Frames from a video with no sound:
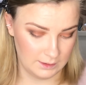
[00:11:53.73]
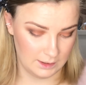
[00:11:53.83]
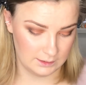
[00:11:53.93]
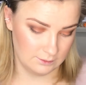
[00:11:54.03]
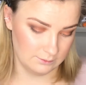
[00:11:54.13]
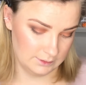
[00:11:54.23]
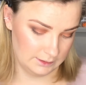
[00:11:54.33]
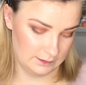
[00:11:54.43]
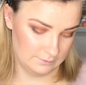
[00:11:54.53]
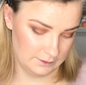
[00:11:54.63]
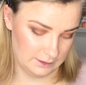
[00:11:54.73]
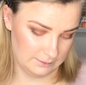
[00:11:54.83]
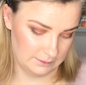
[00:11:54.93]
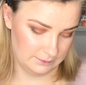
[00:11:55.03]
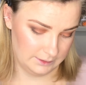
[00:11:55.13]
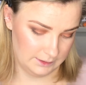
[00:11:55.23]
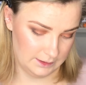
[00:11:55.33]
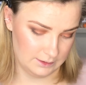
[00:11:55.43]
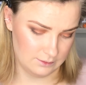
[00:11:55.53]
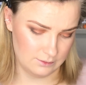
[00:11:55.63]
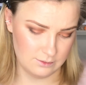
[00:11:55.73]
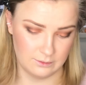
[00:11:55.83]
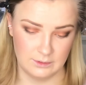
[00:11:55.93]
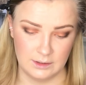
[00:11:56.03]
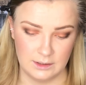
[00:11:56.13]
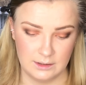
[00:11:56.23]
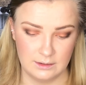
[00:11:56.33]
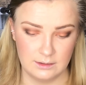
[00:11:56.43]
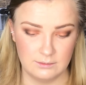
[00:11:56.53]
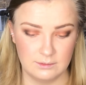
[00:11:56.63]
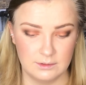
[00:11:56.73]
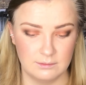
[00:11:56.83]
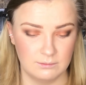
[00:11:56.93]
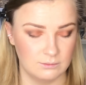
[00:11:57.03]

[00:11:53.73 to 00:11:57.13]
I don't want to cover it up completely. Ooh, this one's,